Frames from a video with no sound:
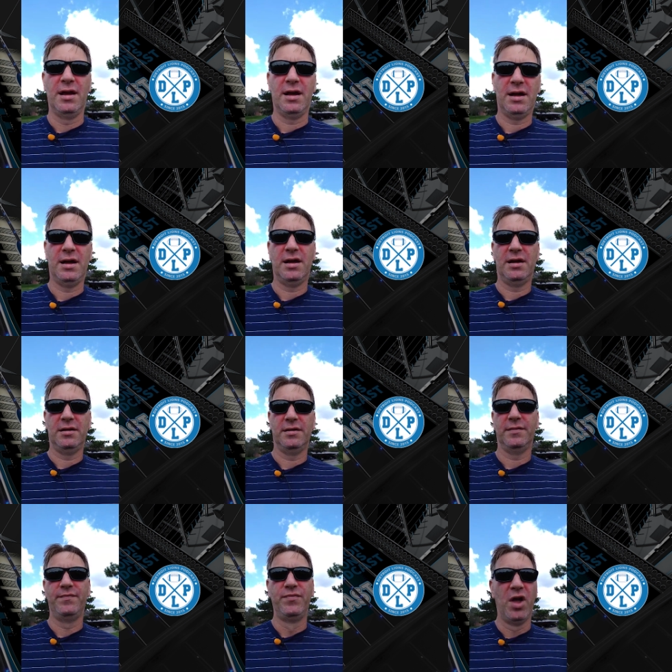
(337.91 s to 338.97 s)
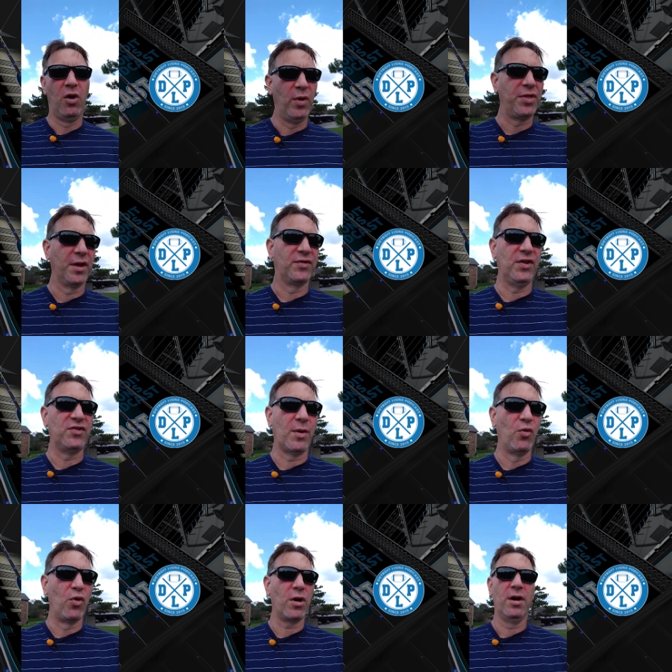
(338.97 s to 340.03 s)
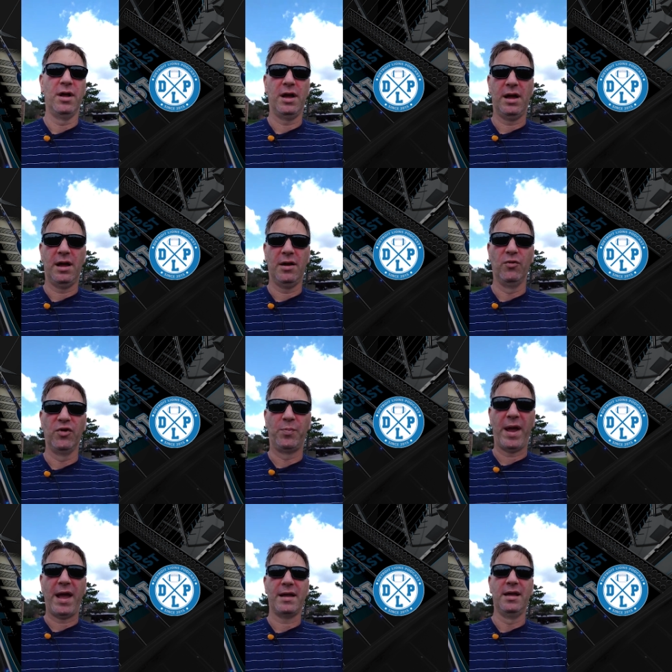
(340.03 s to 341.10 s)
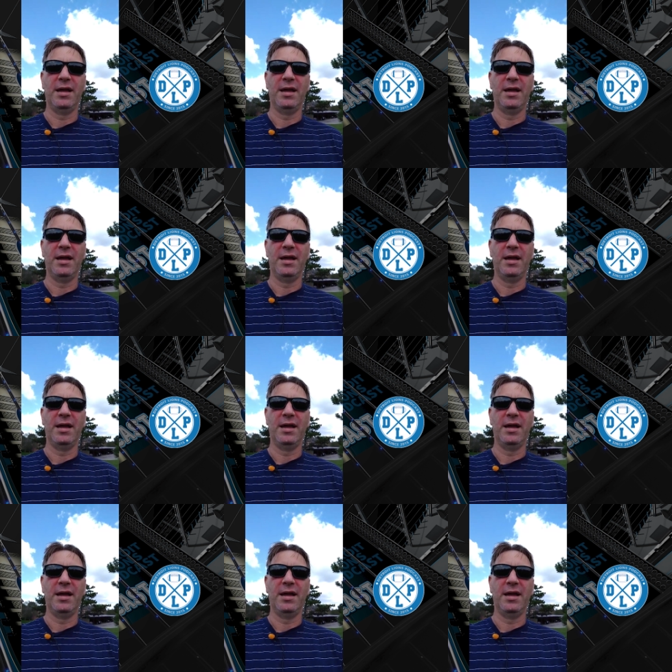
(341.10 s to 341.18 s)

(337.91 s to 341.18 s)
One thing, CJ Moore was back.